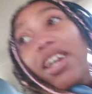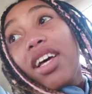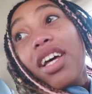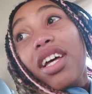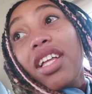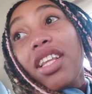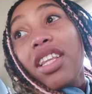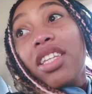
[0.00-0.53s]
I
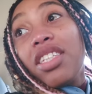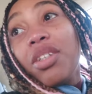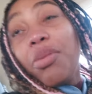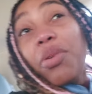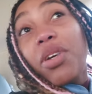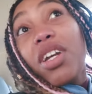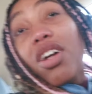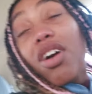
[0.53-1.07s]
just didn't so
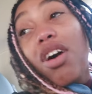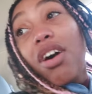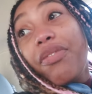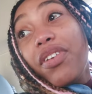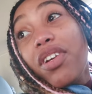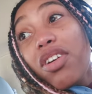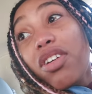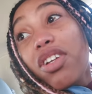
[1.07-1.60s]
look at she's
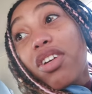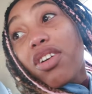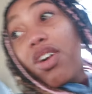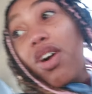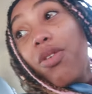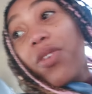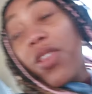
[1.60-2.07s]
or not.